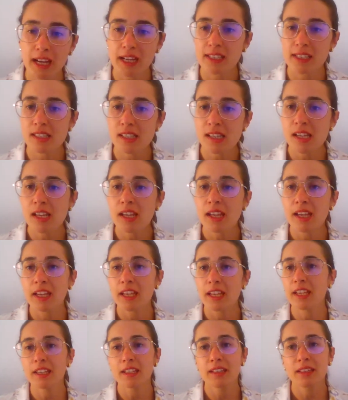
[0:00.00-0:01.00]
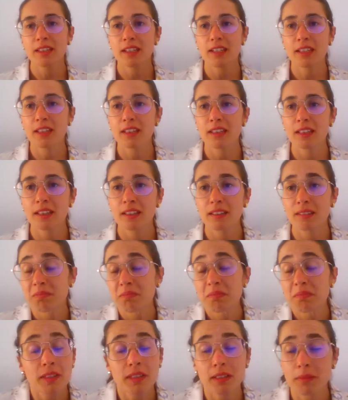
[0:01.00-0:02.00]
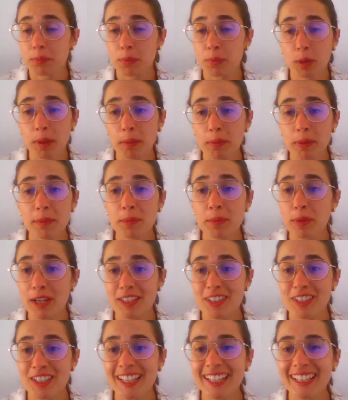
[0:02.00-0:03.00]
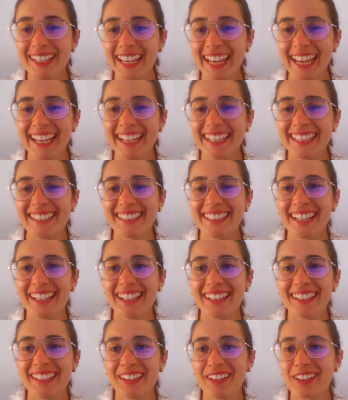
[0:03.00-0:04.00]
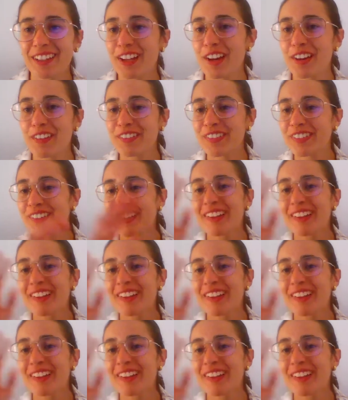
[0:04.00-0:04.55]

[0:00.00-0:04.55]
has in probably Brazil and a lot of